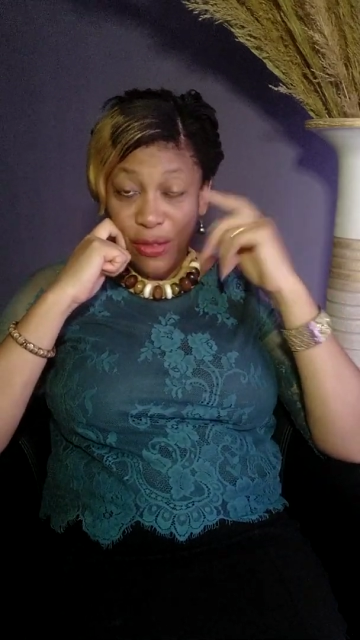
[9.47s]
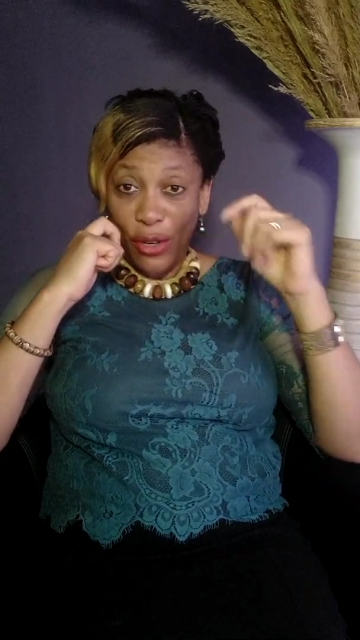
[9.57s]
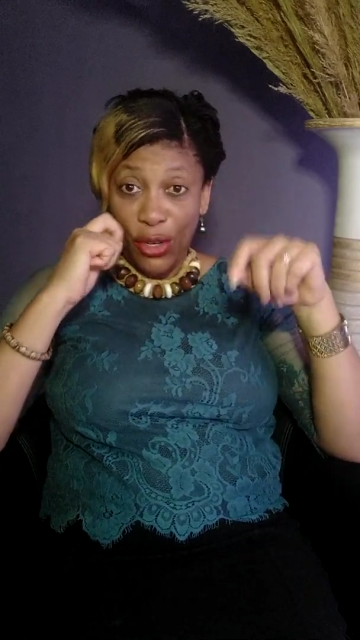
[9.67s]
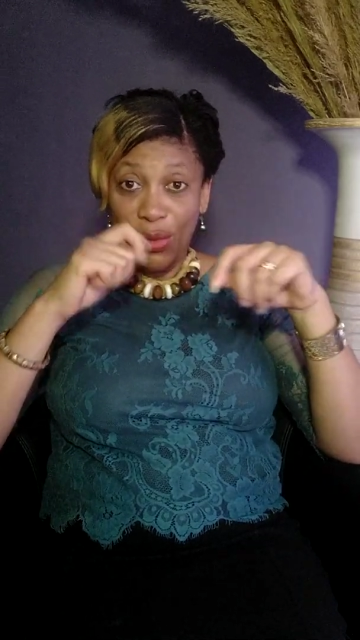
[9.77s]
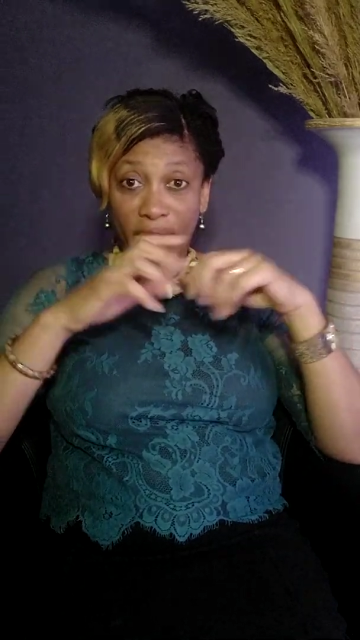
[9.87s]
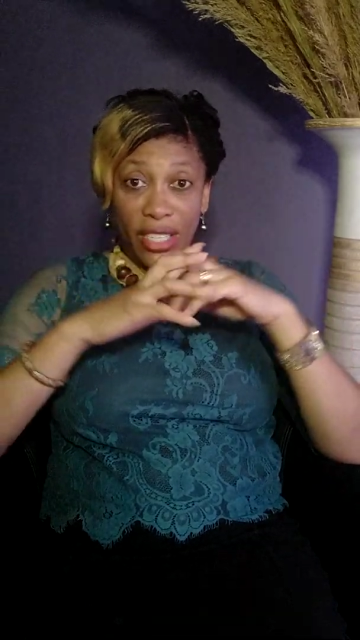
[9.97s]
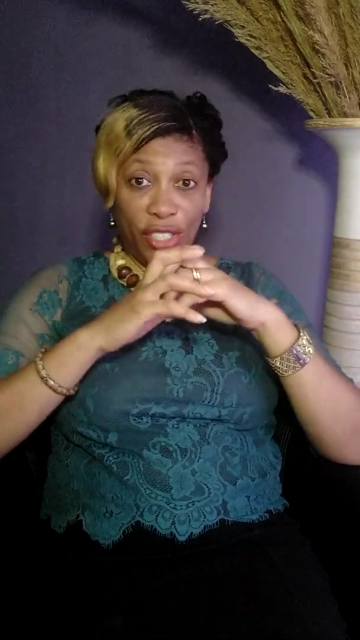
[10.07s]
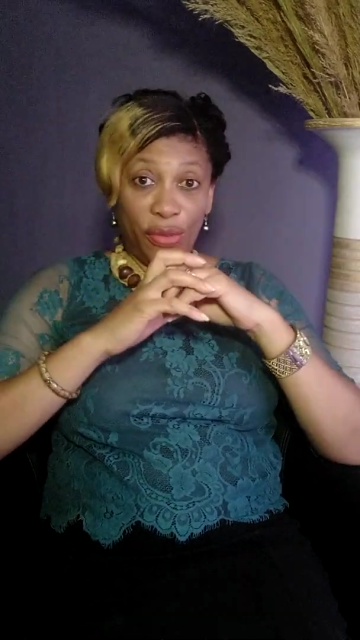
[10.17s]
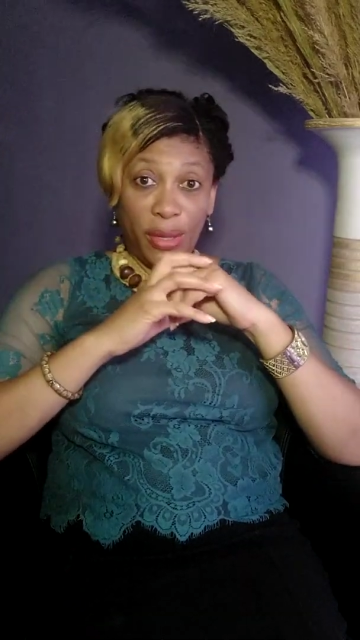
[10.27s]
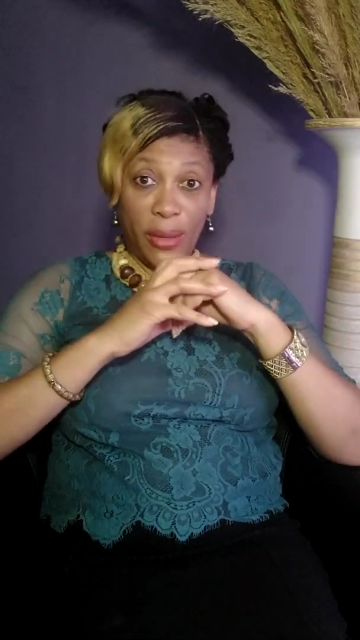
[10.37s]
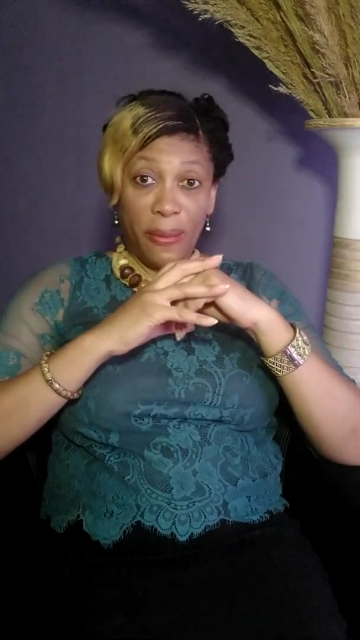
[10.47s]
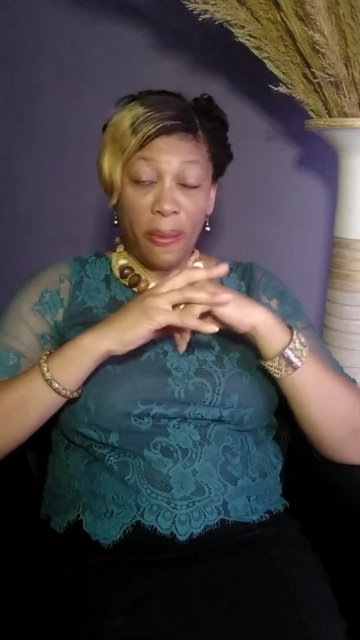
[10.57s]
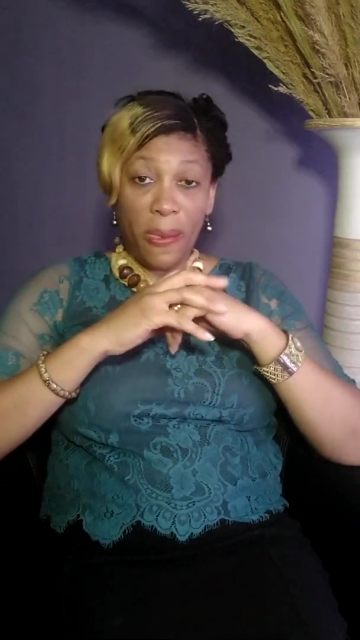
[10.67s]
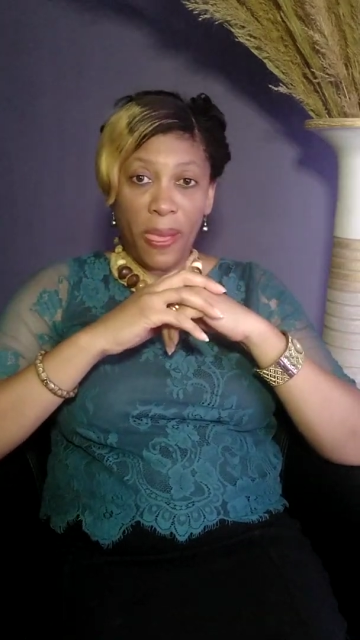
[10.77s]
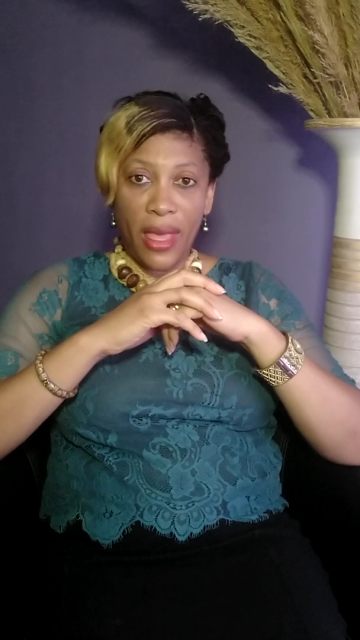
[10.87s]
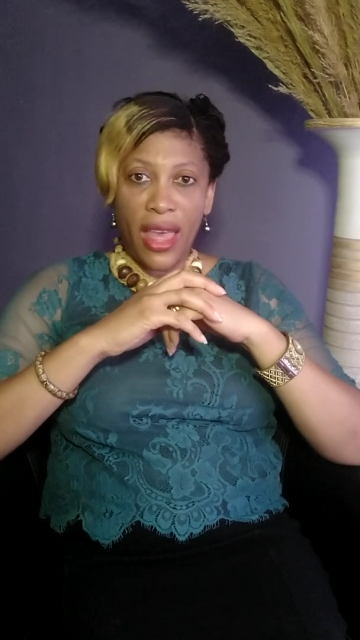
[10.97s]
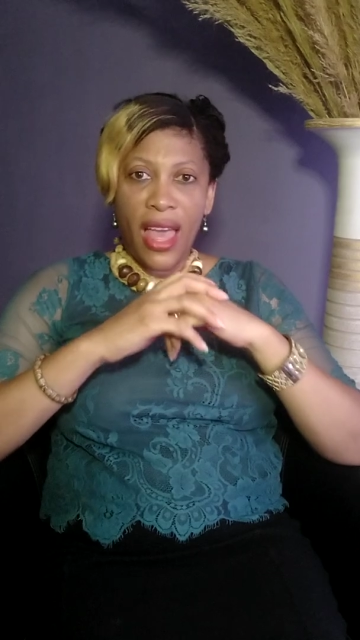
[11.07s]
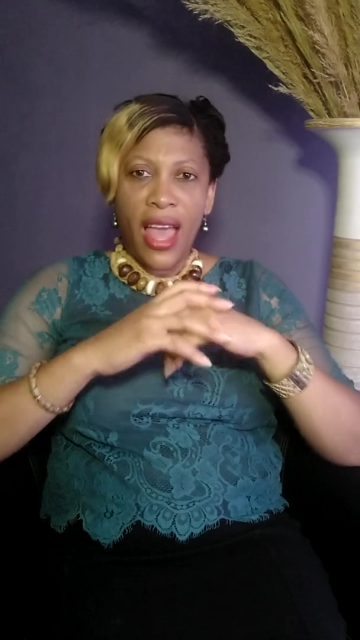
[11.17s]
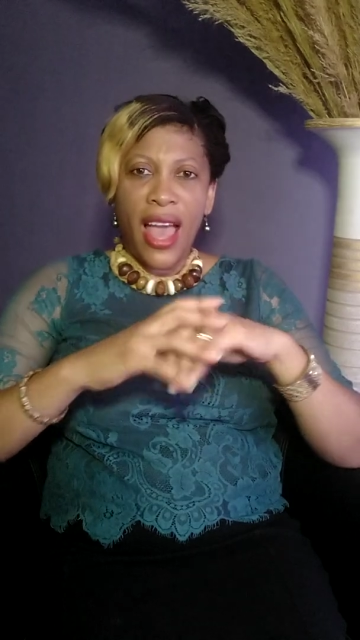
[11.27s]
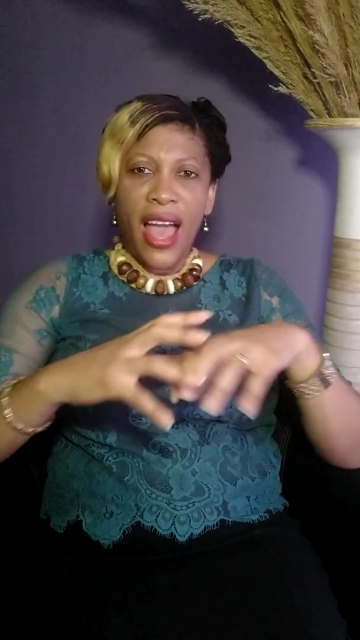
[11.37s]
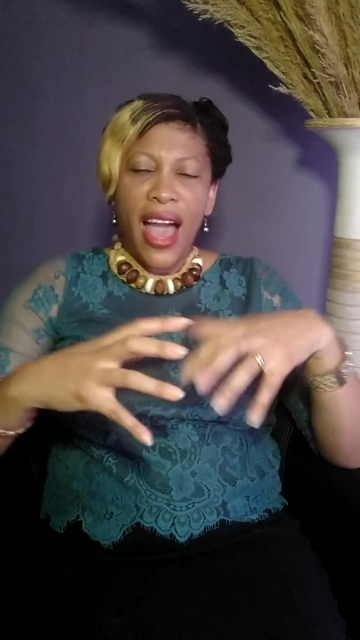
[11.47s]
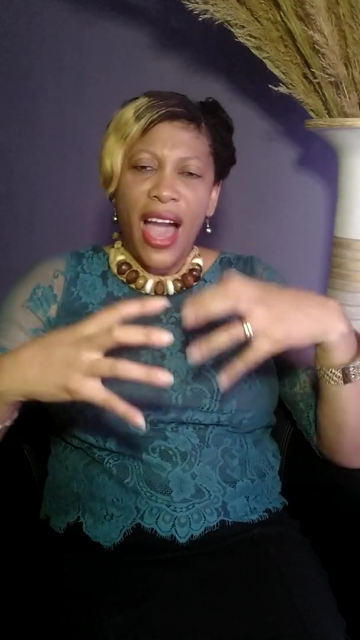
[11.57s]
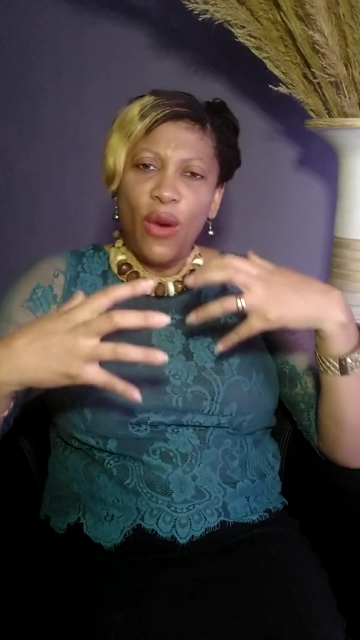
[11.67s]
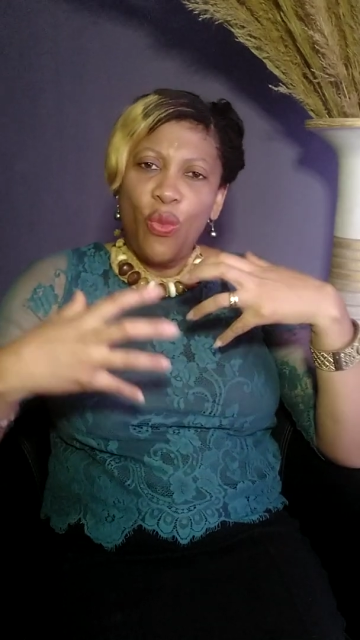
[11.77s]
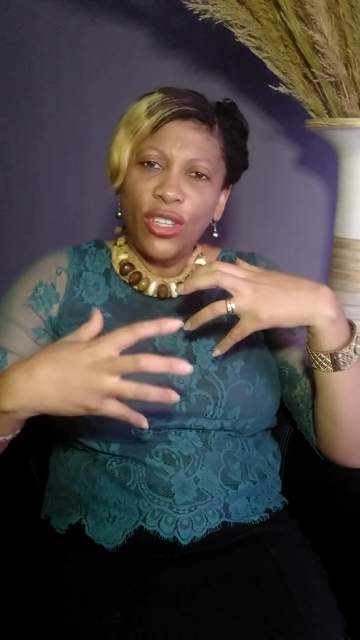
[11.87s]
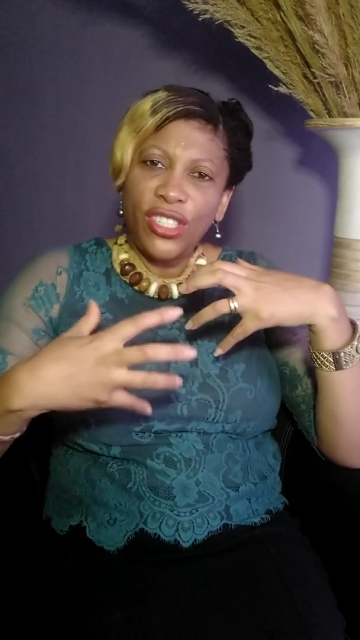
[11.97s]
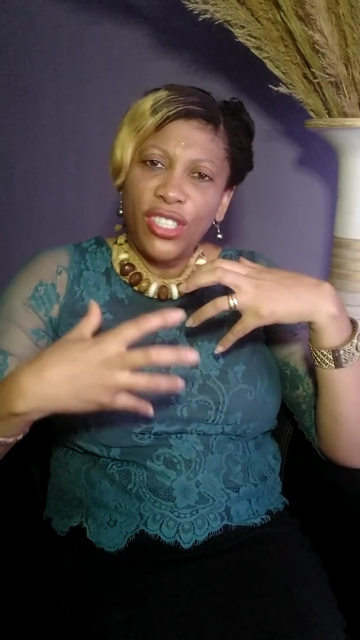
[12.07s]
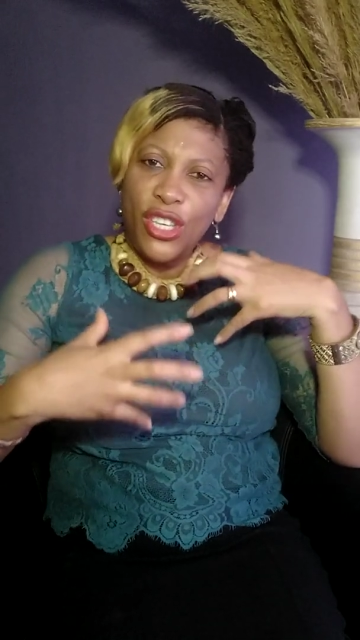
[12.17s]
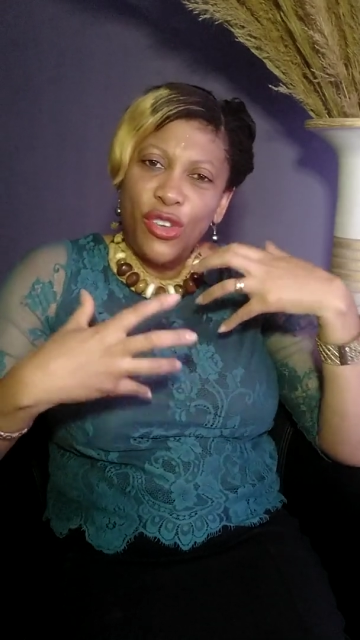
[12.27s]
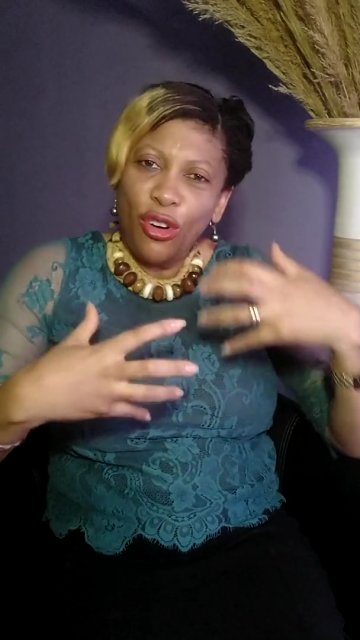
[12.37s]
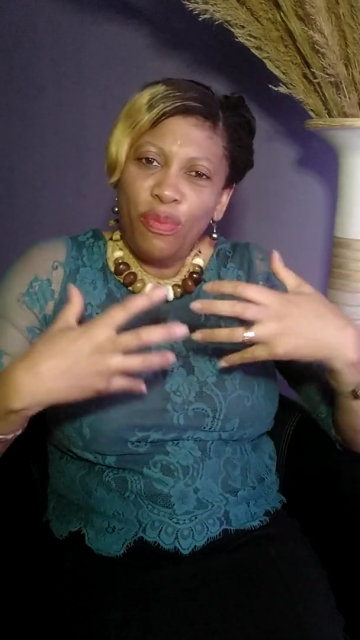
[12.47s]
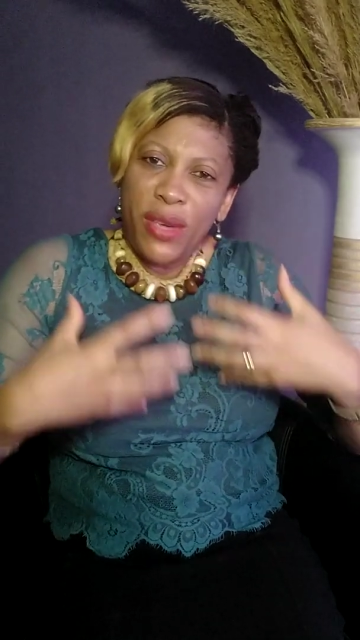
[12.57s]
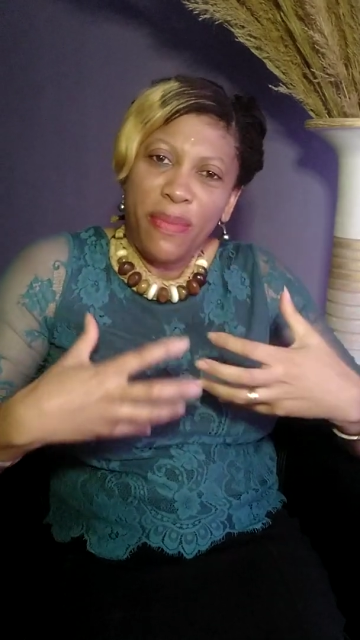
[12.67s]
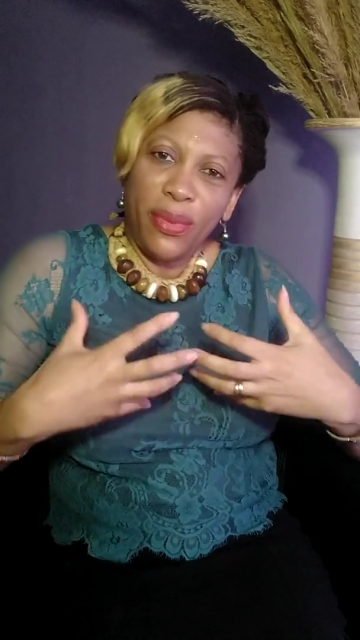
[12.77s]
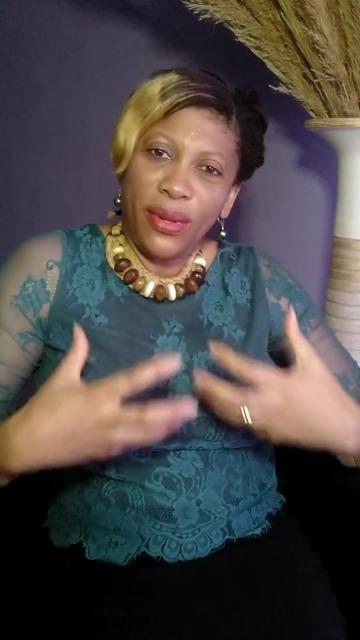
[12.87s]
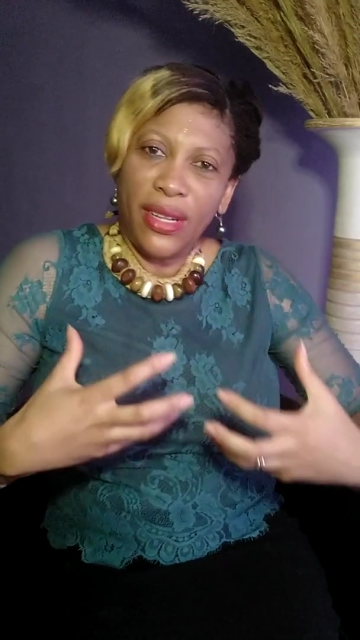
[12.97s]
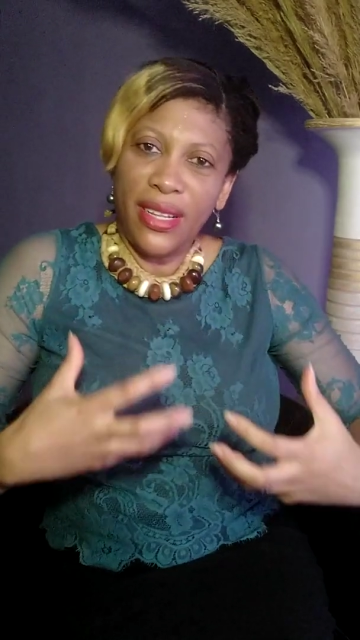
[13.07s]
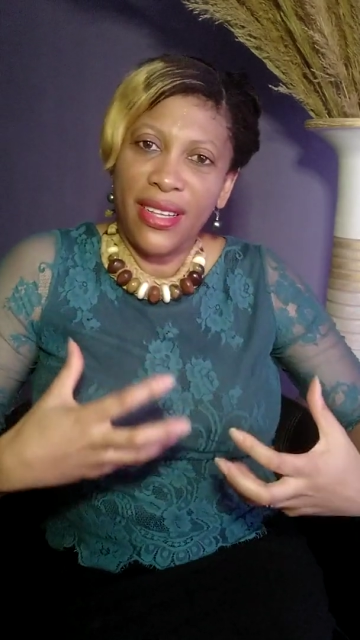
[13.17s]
for a new Nigeria. I watch the young people